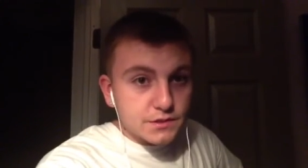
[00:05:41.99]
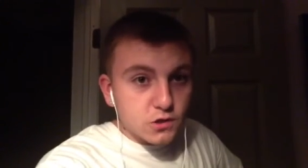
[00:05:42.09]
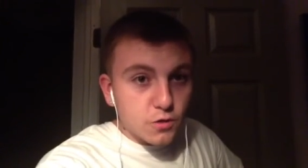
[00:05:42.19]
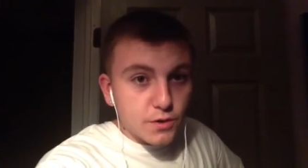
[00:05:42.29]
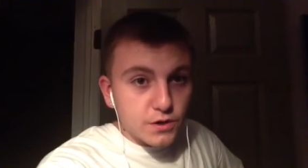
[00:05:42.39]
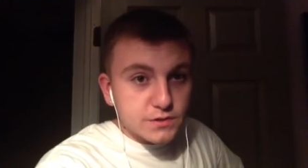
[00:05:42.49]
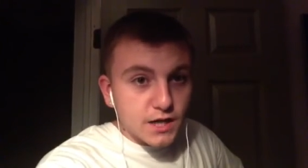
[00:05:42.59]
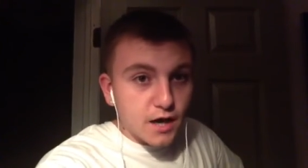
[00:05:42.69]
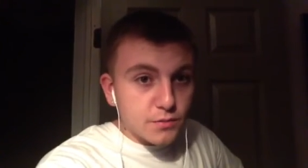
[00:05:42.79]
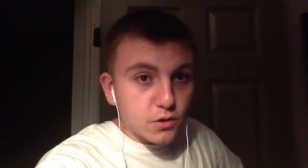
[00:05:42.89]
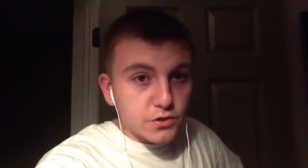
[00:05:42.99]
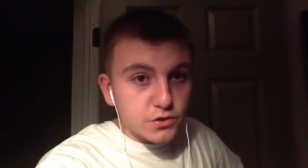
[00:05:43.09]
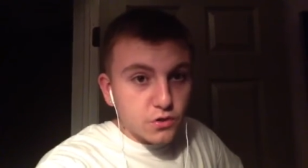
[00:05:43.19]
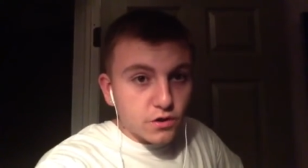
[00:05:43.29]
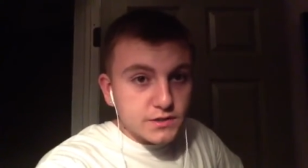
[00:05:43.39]
Let's go, Birds. Comment below on
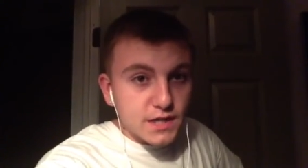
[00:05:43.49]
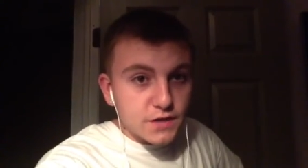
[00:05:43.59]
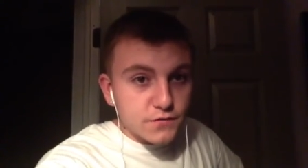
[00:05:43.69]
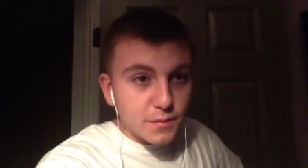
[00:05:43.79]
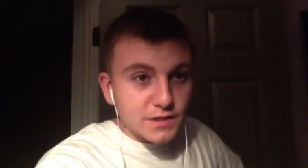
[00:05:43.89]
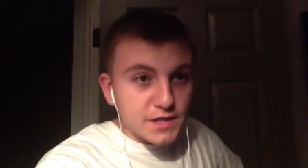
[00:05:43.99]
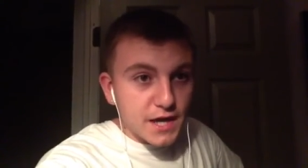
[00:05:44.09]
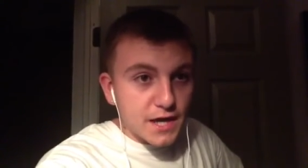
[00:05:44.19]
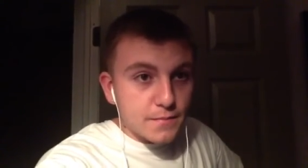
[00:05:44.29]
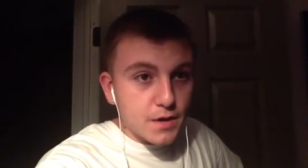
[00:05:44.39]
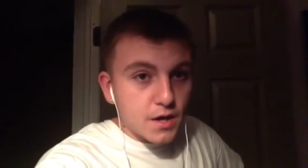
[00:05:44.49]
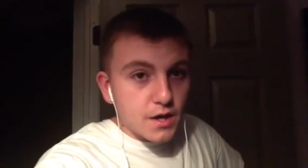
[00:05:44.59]
your thoughts. How do you feel about the game?